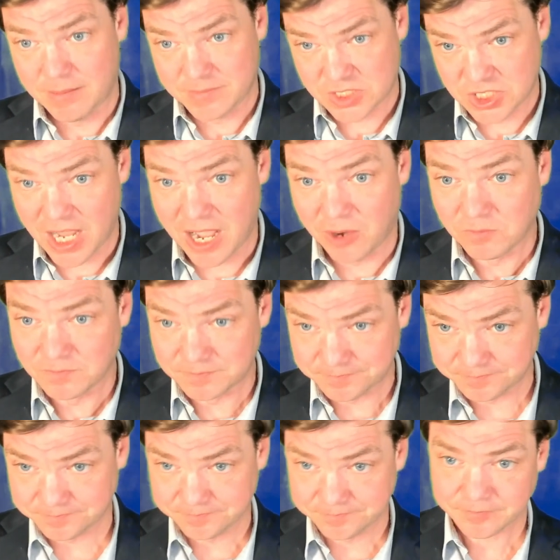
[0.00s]
So
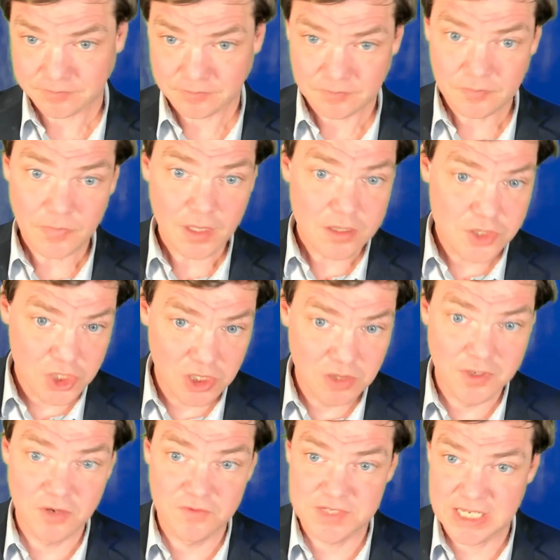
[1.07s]
two
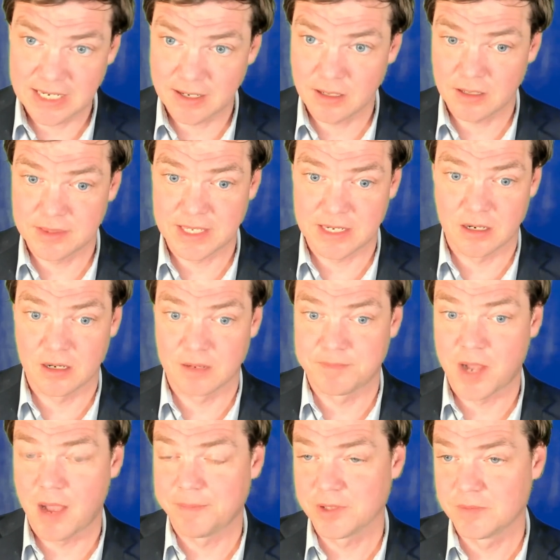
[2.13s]
moves here that are
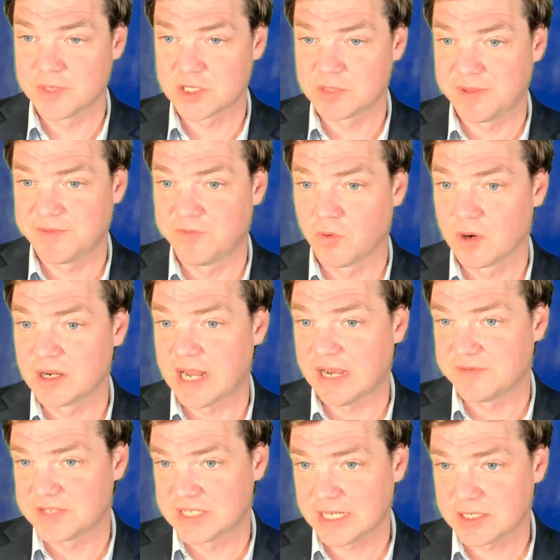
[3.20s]
popular, bishop b4 and knight
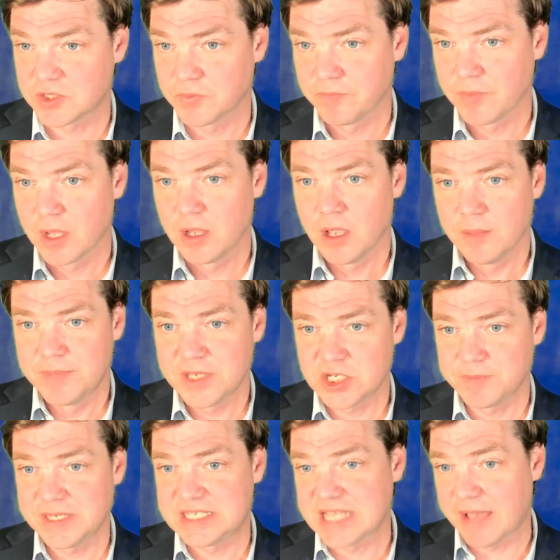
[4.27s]
f6.
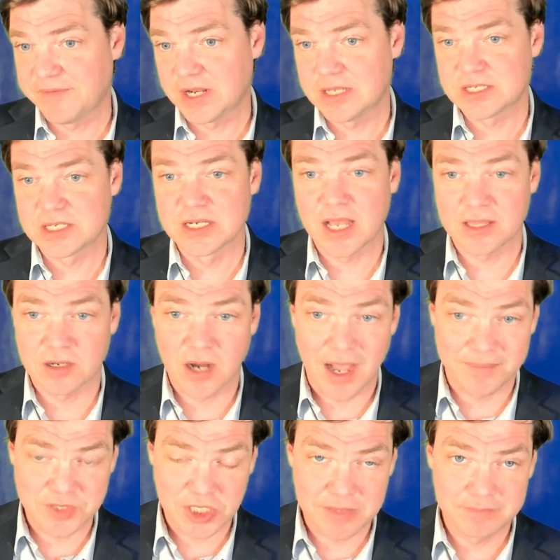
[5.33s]
Bishop e7 is another
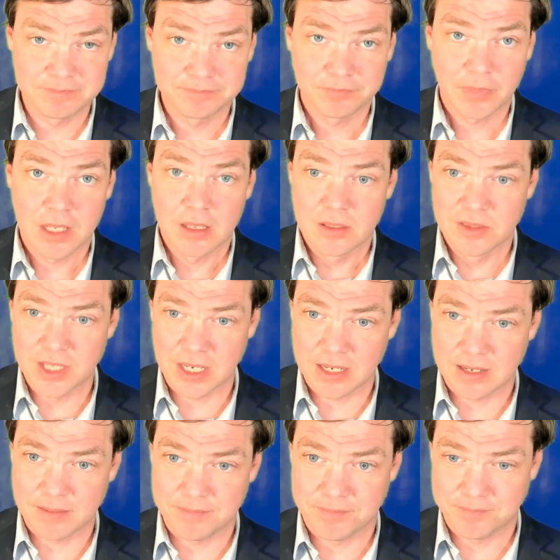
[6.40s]
option.
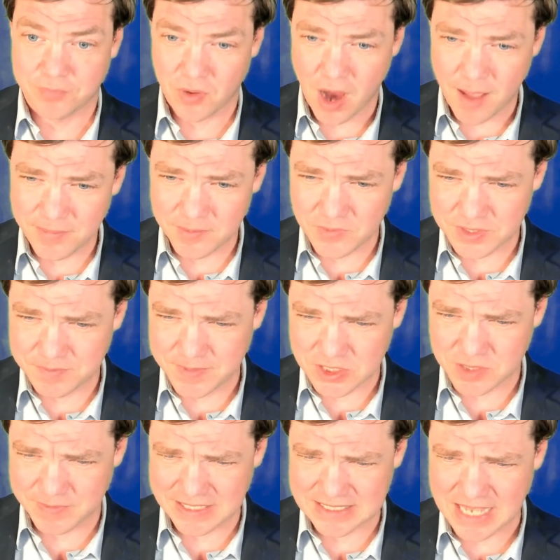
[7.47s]
The problem with
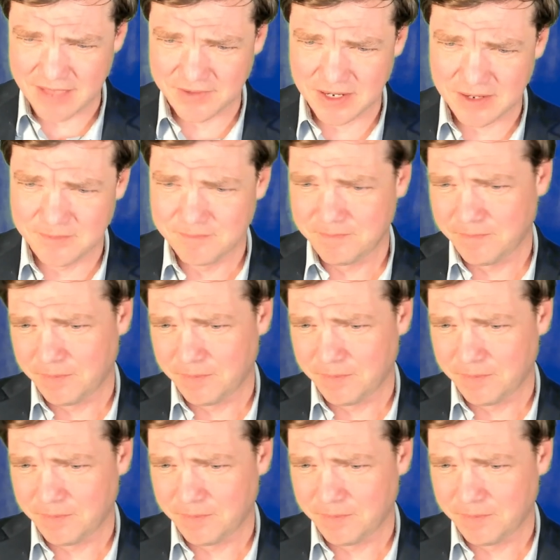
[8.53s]
bishop e7